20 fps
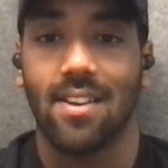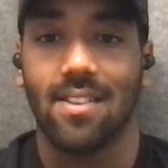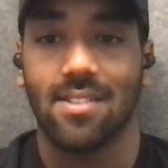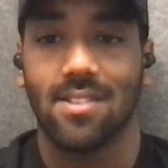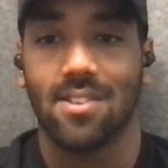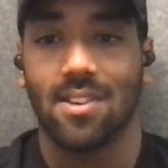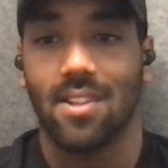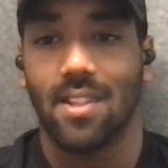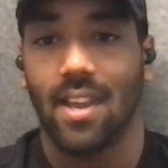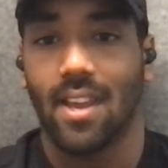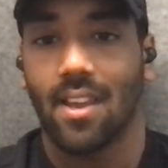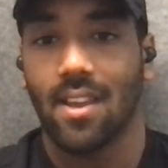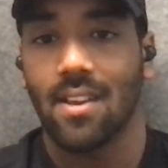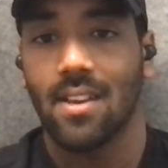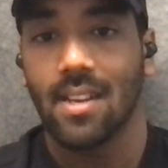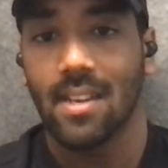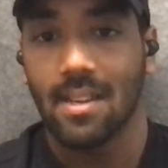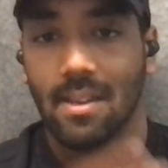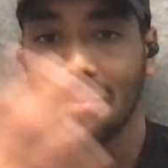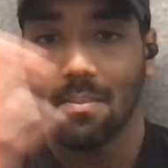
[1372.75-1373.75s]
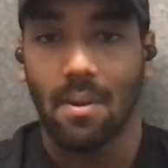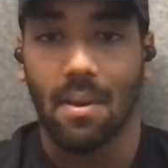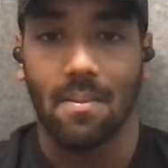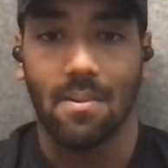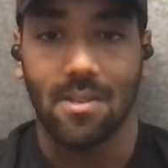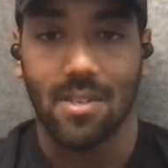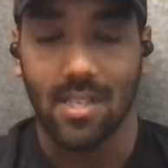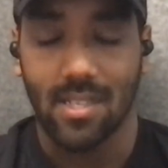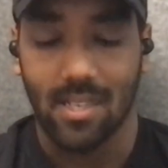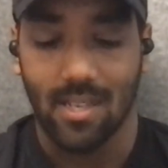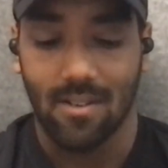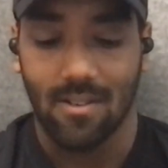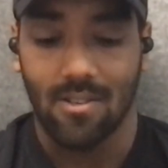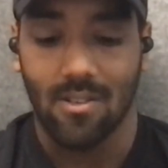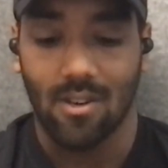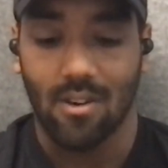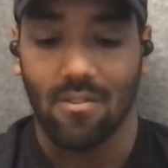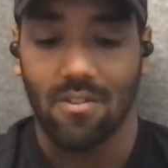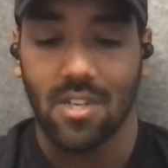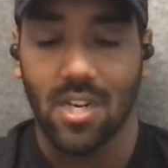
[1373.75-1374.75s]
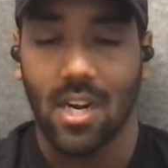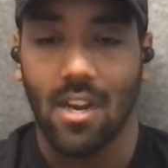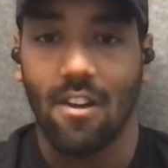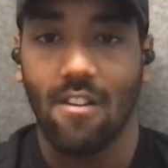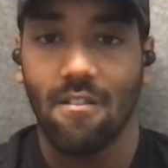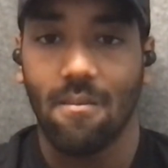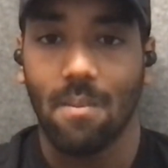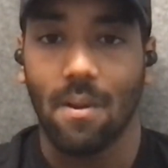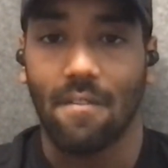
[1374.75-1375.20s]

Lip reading: and so like people just sort of shut off.